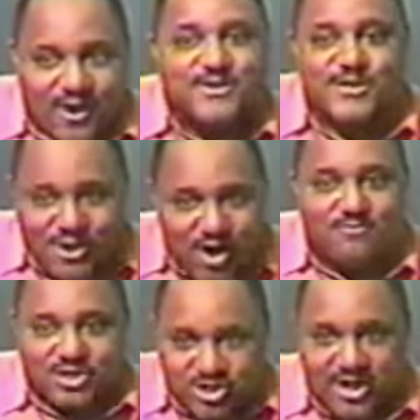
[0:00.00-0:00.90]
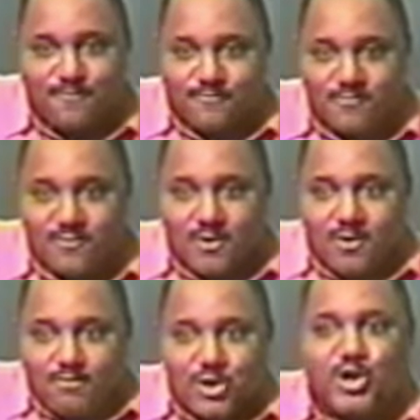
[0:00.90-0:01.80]
Fuck the dumb shit.
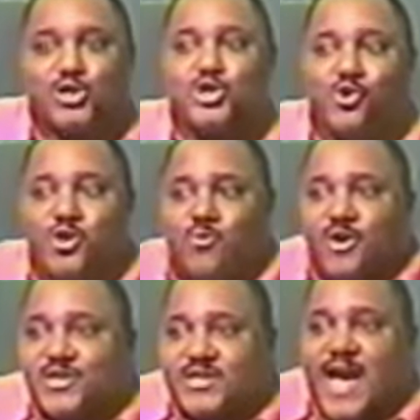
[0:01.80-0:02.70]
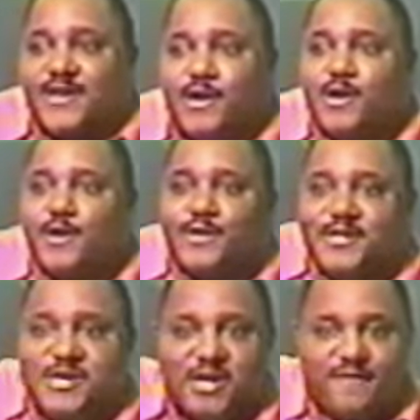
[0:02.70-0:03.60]
Because you the one that's got to
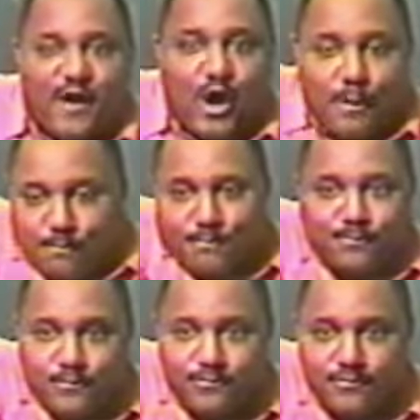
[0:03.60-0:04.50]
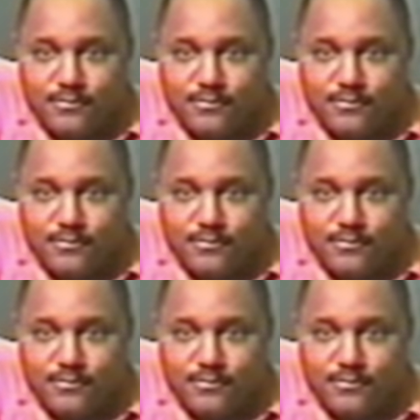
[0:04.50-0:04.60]
give up.